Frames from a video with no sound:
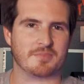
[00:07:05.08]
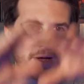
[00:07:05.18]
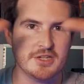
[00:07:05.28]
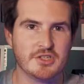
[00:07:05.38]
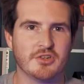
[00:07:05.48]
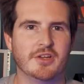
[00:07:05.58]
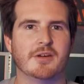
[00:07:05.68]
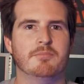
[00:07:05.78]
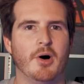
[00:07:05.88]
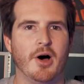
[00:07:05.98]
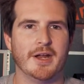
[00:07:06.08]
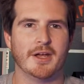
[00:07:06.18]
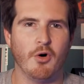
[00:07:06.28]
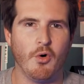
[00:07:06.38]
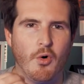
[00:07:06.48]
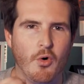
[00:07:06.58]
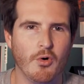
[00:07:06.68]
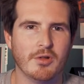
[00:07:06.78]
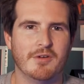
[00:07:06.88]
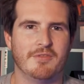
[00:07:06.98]
is making sure you're combining
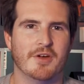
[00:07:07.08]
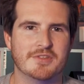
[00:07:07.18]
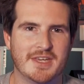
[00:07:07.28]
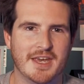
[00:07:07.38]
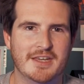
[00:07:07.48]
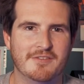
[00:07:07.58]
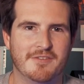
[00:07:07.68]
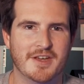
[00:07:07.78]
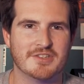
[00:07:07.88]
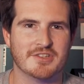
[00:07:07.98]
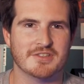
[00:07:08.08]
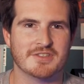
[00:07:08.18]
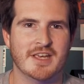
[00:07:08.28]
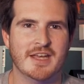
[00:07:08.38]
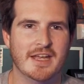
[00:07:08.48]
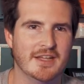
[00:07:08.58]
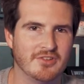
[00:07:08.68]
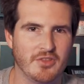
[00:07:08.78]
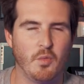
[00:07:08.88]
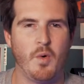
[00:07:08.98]
all of those key features
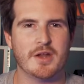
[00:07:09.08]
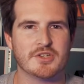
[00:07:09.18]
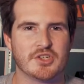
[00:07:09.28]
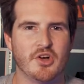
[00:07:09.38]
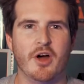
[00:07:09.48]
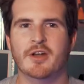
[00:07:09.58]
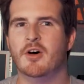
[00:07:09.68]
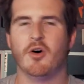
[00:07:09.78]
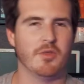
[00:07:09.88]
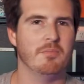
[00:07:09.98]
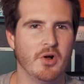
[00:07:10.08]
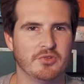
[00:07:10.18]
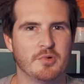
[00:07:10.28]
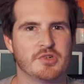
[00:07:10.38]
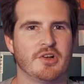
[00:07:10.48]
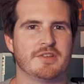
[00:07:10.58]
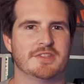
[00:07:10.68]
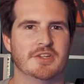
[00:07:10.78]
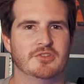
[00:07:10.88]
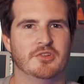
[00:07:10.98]
into the one shot or the multiple shots
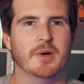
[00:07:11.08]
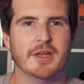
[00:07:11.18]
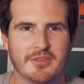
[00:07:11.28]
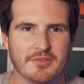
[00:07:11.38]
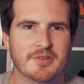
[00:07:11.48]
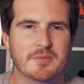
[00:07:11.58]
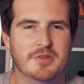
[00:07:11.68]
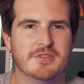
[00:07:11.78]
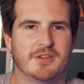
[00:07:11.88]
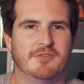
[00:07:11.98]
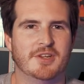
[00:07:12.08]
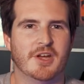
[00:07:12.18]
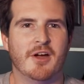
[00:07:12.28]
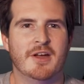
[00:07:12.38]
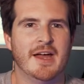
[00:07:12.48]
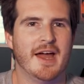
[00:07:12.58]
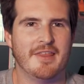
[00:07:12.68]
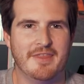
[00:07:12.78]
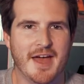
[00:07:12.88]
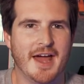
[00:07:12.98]
that you're doing through the music video,
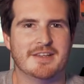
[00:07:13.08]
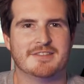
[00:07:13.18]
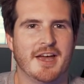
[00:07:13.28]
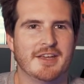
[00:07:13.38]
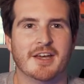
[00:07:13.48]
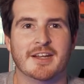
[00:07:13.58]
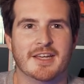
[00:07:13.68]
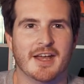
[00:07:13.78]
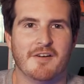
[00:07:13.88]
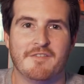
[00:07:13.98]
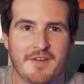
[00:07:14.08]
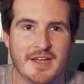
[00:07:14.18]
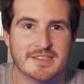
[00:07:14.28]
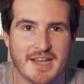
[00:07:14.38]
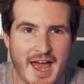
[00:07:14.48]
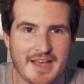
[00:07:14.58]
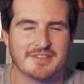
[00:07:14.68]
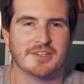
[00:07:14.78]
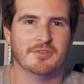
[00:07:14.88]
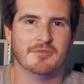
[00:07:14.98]
and that is how you're going to get a
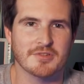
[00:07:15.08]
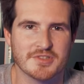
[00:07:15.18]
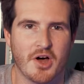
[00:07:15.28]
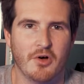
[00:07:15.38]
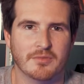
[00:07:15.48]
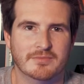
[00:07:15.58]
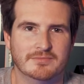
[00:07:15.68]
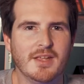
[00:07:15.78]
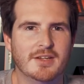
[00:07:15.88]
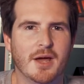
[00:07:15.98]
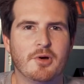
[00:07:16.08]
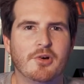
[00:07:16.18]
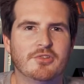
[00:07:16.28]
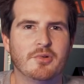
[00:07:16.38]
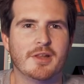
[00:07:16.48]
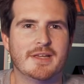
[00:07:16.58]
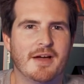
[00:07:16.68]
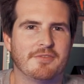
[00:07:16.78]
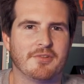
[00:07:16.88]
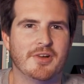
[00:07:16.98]
fantastic result. Now, because you only
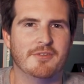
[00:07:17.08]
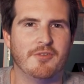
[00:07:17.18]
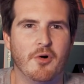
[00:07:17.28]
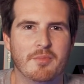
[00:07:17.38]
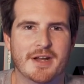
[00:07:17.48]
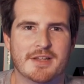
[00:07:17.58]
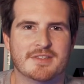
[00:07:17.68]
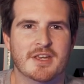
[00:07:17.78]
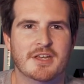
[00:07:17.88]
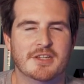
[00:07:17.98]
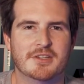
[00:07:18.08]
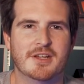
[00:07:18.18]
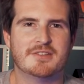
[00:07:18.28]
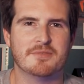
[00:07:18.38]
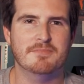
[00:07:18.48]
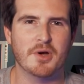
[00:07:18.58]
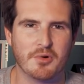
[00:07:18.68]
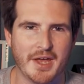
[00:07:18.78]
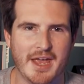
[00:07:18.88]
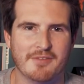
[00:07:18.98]
have 3 to 4 minutes, you need to
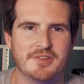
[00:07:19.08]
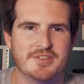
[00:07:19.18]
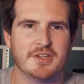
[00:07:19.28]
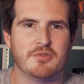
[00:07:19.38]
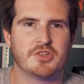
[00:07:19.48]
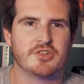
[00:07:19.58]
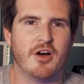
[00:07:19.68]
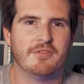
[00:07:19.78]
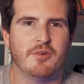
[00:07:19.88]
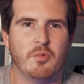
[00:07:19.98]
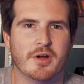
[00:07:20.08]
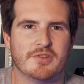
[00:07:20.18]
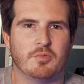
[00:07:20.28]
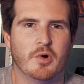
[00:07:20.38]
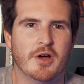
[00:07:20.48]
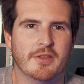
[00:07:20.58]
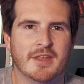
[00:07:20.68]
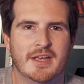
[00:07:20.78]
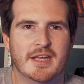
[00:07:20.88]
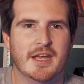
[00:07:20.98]
milk every single shot for what it's
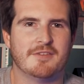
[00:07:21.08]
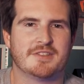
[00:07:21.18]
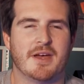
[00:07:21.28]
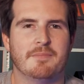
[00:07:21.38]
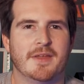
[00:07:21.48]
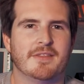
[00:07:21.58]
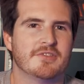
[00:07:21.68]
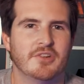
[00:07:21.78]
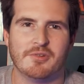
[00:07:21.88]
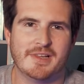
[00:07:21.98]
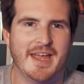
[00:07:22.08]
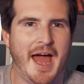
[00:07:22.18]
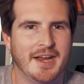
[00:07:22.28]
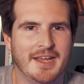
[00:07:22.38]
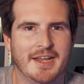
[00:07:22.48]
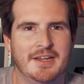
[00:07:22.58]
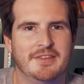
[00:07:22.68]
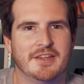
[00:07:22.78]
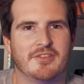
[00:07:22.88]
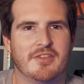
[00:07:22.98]
worth. If it's something that's not really adding
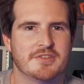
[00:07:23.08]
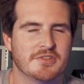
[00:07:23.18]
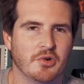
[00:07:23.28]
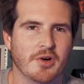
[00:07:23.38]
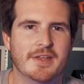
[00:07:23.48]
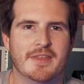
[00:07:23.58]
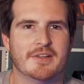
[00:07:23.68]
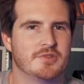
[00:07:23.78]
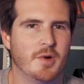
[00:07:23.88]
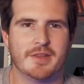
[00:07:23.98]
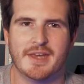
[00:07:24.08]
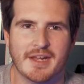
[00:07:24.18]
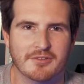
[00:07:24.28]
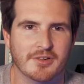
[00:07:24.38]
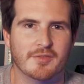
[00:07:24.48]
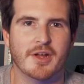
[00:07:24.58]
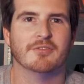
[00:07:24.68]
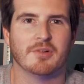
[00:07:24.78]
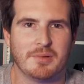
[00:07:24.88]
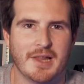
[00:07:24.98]
anything to the story, then it's worth getting rid of it
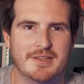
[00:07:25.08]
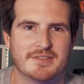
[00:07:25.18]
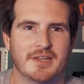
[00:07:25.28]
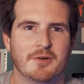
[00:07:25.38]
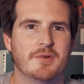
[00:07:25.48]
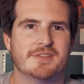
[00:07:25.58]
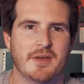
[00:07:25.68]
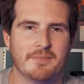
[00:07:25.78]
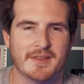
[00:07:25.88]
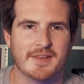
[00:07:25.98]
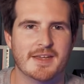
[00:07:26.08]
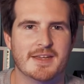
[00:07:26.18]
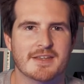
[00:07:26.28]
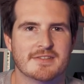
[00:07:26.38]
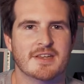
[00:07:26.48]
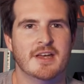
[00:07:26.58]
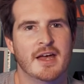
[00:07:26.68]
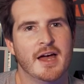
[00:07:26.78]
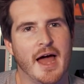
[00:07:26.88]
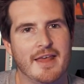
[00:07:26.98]
and replacing it with something that is.
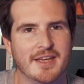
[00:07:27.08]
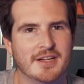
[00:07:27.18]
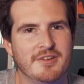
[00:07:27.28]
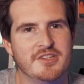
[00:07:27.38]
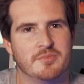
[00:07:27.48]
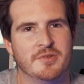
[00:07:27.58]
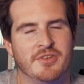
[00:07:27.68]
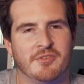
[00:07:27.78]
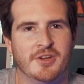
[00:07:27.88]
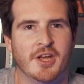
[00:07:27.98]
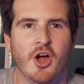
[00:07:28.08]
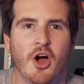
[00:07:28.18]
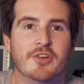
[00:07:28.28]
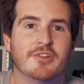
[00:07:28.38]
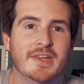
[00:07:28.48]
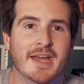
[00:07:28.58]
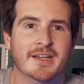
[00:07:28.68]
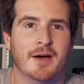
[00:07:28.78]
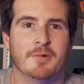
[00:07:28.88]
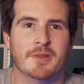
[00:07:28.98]
At the end of each music video, I usually
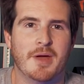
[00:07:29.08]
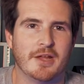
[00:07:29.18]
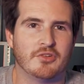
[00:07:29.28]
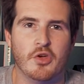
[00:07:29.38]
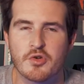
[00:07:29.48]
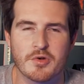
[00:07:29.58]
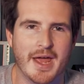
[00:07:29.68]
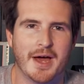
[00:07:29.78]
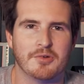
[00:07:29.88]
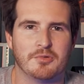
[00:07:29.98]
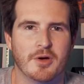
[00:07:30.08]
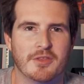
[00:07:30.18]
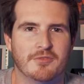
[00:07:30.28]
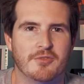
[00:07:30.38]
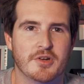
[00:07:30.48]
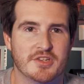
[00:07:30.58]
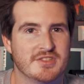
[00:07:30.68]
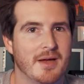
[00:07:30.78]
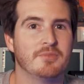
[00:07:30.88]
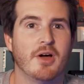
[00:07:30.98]
end up with about 2 hours worth of footage,
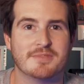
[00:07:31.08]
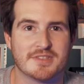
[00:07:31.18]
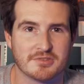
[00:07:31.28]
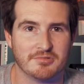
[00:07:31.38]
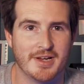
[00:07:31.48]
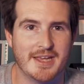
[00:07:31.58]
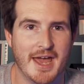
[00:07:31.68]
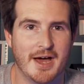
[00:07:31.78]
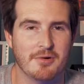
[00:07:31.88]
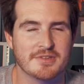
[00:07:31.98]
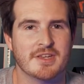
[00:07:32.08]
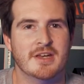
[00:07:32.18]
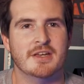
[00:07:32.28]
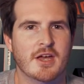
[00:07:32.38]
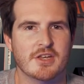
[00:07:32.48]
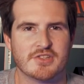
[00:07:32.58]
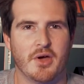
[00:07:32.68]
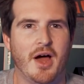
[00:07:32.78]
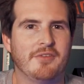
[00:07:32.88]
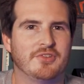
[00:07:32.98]
sometimes 3 hours.
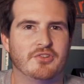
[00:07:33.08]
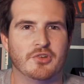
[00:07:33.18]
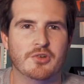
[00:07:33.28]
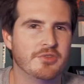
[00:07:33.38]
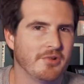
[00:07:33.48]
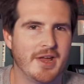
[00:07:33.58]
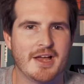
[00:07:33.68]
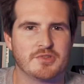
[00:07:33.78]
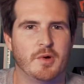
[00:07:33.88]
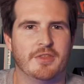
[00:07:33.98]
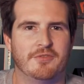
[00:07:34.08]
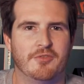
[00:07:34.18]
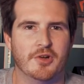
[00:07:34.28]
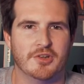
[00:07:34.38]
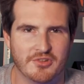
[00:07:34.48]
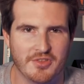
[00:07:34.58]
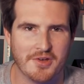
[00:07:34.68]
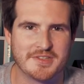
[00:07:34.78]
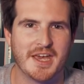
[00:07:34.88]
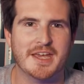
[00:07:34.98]
So after 2-3 hours worth of footage,
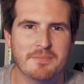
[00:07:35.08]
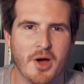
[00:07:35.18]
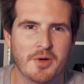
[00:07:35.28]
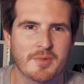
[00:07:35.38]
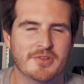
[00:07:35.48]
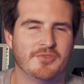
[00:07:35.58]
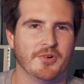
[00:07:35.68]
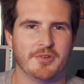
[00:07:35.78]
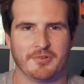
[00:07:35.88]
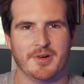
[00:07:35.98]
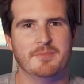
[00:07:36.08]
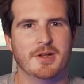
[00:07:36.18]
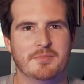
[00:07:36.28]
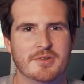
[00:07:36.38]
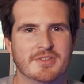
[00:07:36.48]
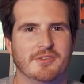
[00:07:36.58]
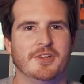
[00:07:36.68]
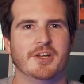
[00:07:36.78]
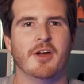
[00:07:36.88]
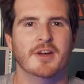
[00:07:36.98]
those key moments for a 3-minute music
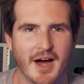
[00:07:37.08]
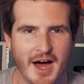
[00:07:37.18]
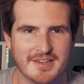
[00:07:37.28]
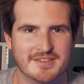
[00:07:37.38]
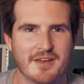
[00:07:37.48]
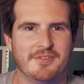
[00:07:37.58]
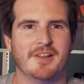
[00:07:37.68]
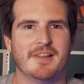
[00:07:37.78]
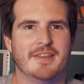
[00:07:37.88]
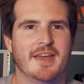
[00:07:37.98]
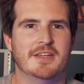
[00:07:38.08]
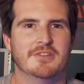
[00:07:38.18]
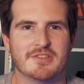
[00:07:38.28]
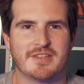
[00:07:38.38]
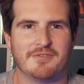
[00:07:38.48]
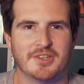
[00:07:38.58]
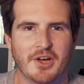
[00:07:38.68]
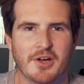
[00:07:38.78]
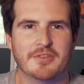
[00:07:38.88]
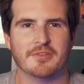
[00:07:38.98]
video are definitely there. You just have to
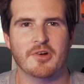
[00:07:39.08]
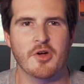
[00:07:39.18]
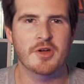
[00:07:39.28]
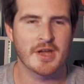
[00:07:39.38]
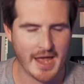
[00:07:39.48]
go through